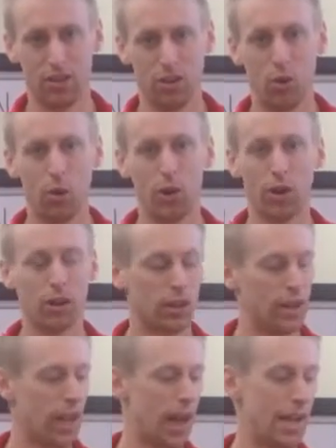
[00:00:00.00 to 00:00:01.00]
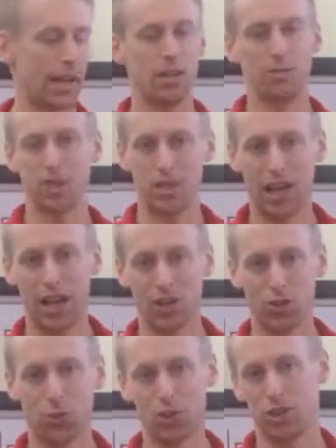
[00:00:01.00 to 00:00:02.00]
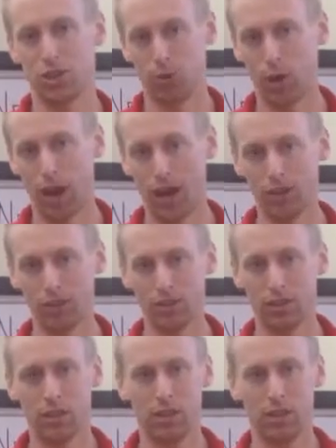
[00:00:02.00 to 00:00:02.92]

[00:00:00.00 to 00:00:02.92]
or I get a massage once in a while,